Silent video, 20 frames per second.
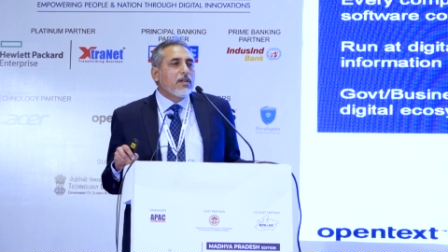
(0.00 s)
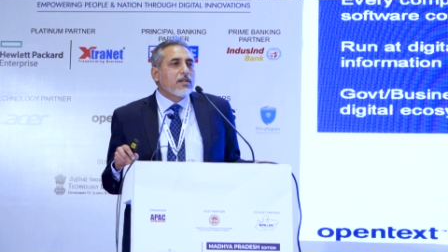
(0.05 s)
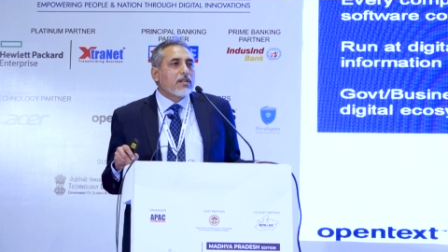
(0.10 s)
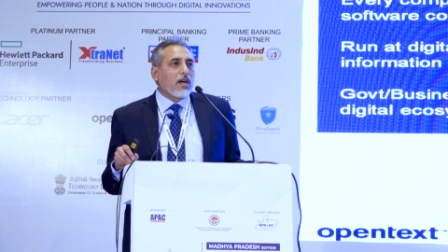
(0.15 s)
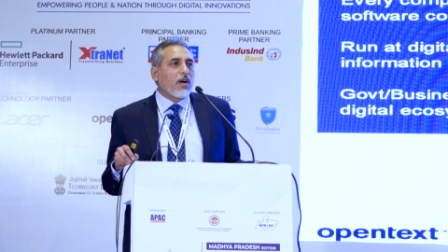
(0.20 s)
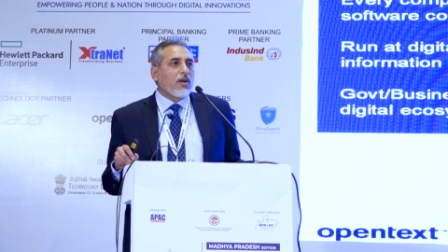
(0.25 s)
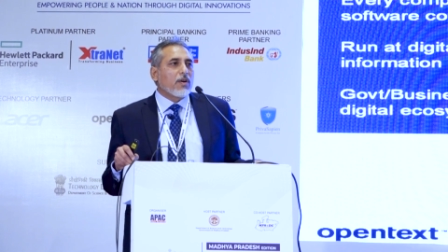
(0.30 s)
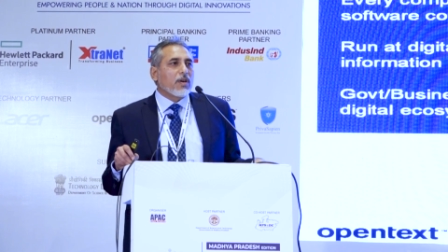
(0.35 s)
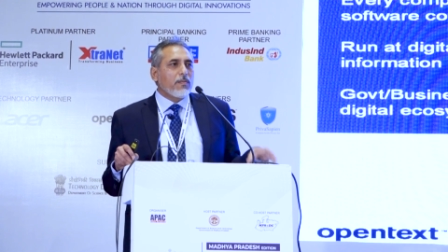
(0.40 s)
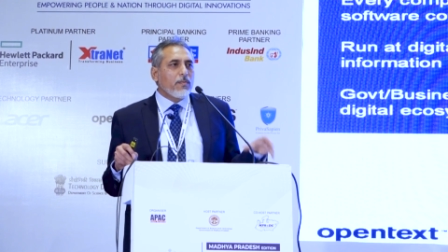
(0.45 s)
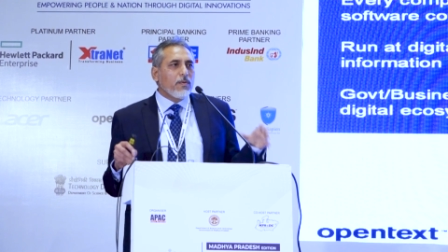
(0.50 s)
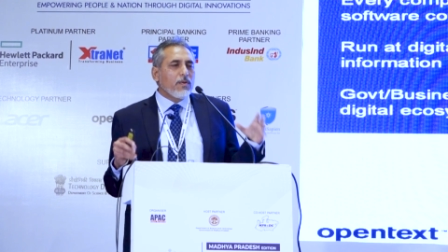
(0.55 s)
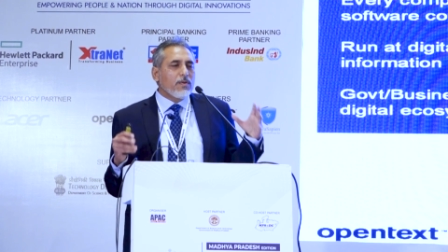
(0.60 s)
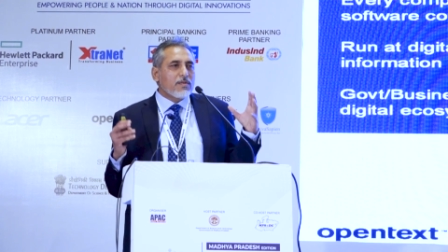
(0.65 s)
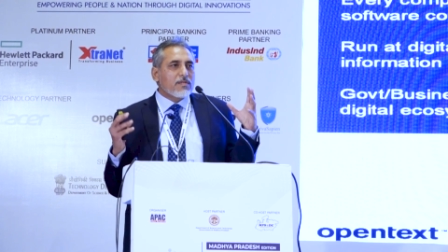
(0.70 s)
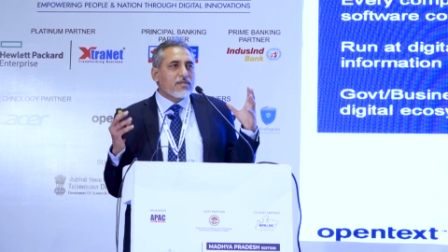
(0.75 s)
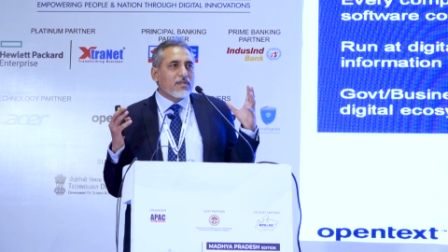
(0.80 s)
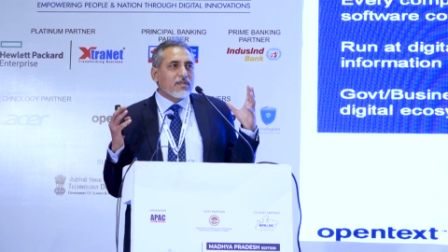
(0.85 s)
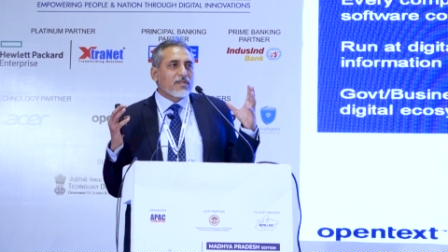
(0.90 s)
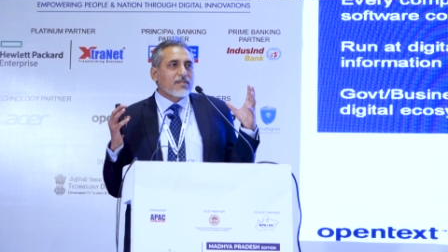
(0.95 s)
Now, if you
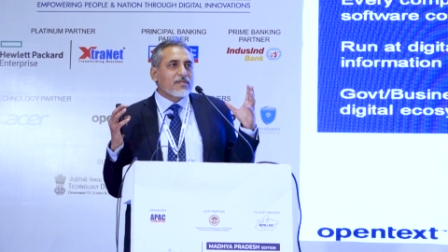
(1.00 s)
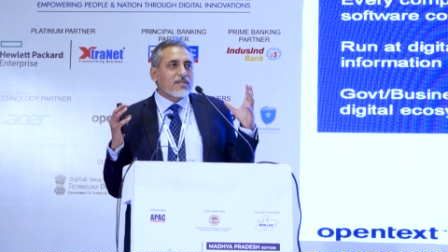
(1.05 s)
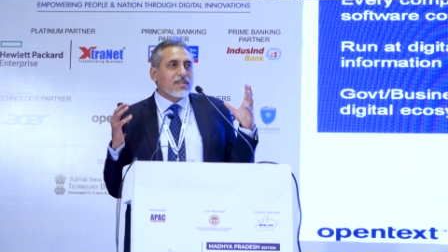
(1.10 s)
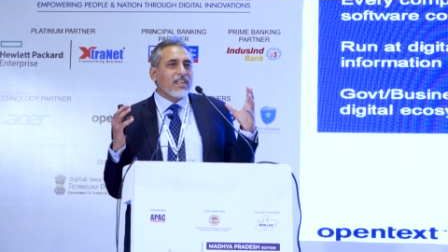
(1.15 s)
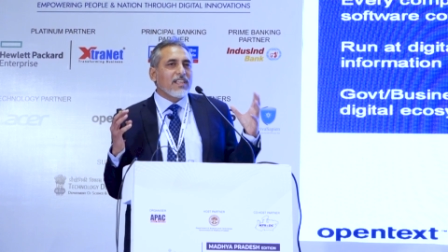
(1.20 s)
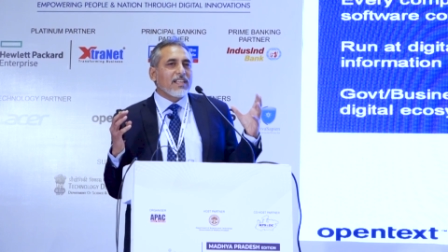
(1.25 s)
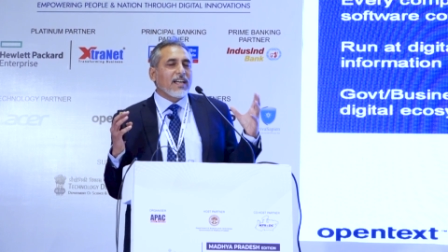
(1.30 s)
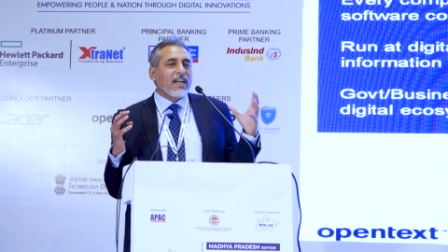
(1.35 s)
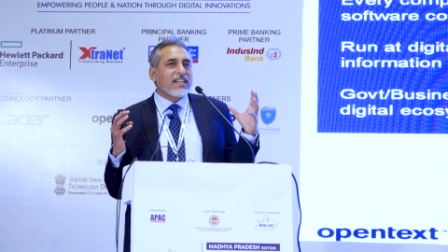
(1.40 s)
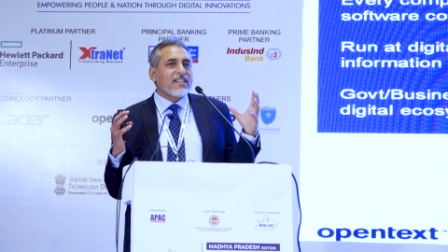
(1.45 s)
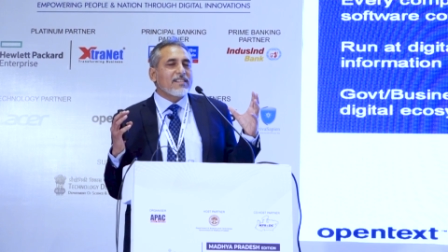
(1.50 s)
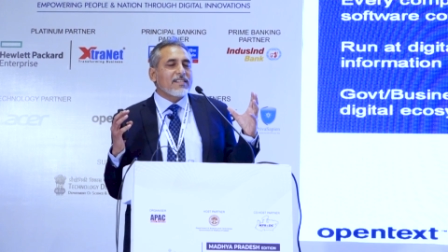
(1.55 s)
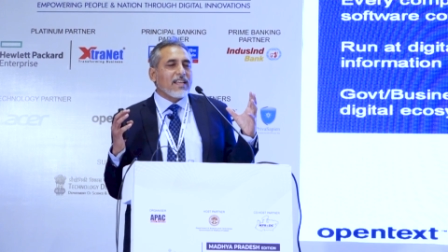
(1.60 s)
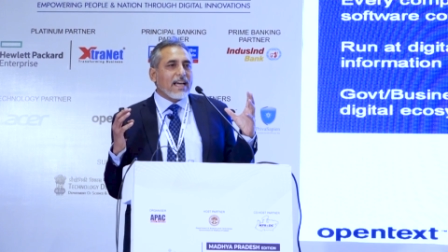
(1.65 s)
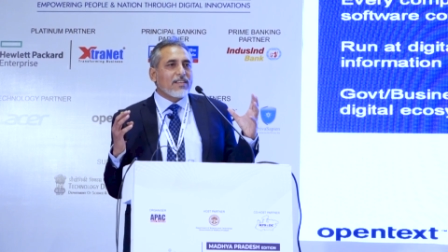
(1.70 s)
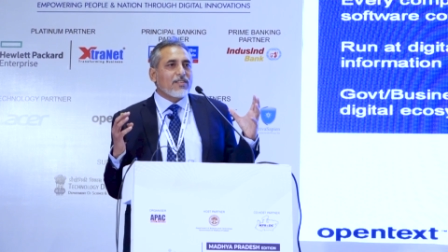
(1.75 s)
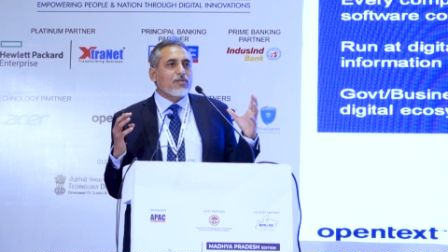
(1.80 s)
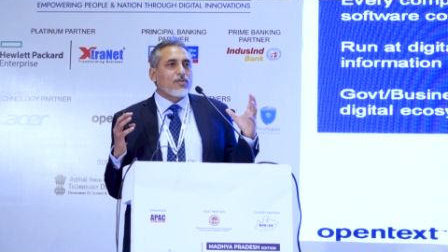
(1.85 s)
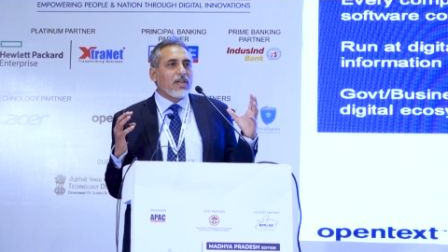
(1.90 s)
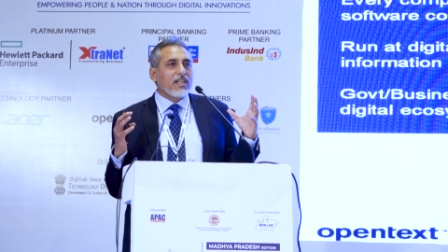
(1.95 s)
see that is
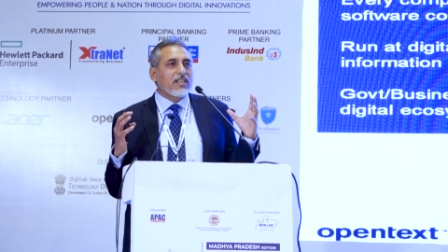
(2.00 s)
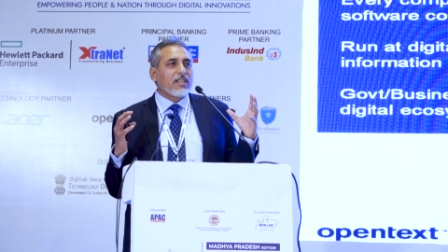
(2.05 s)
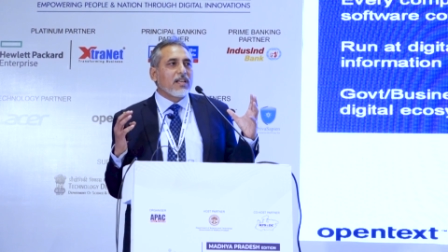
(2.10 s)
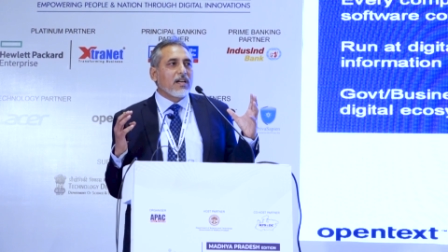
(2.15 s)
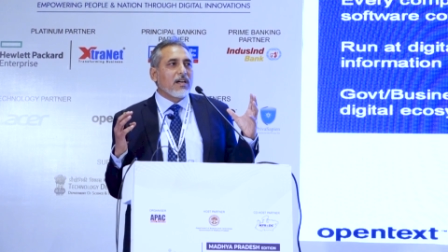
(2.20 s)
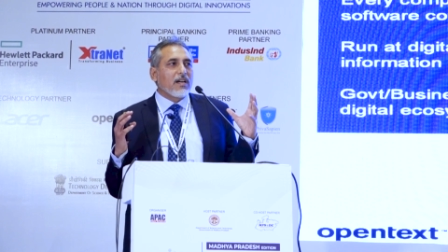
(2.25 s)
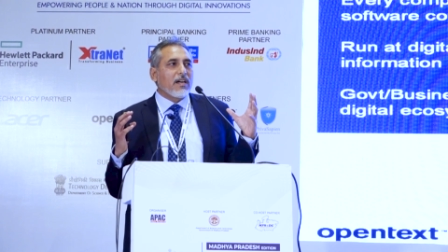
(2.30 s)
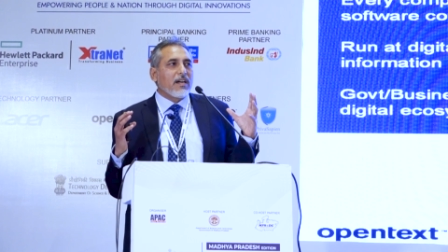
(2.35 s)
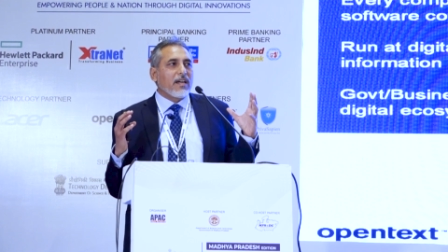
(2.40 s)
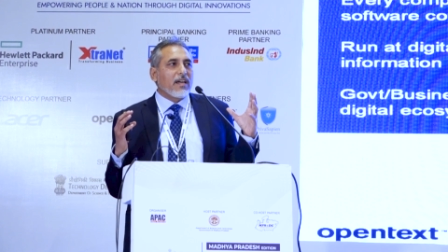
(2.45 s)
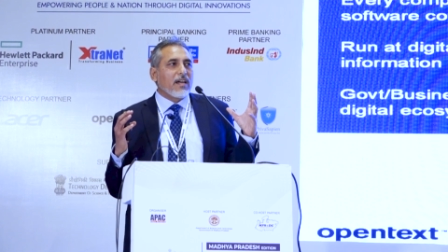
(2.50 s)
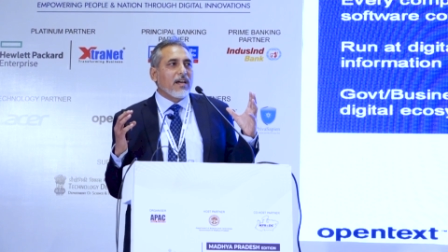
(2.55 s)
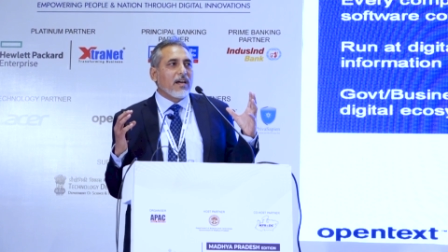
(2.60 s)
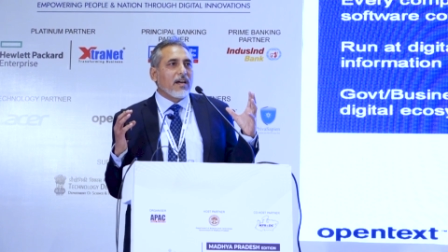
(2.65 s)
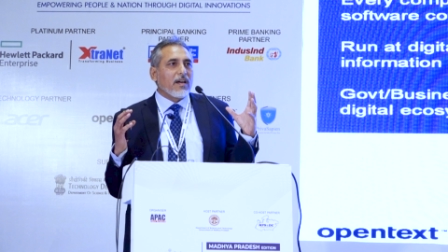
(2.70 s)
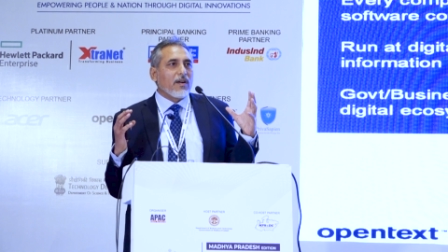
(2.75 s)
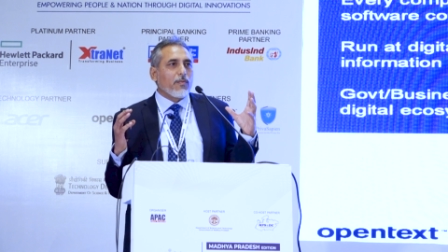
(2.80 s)
actually the,